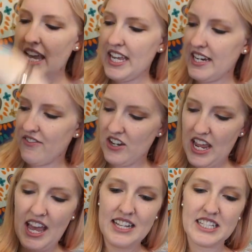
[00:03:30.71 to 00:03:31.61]
It even
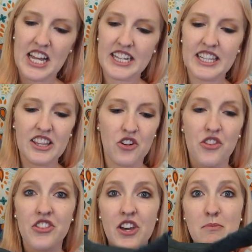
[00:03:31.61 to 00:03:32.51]
has like the little
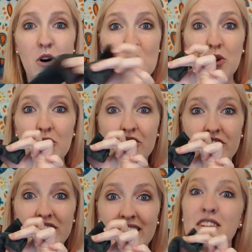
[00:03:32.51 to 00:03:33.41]
thumb
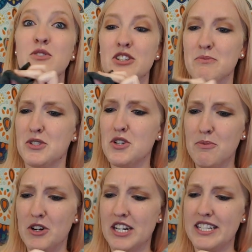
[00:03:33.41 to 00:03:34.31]
holes, which I'm
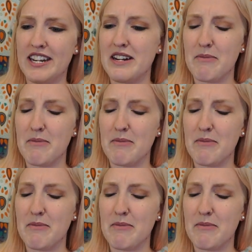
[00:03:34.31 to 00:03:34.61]
super excited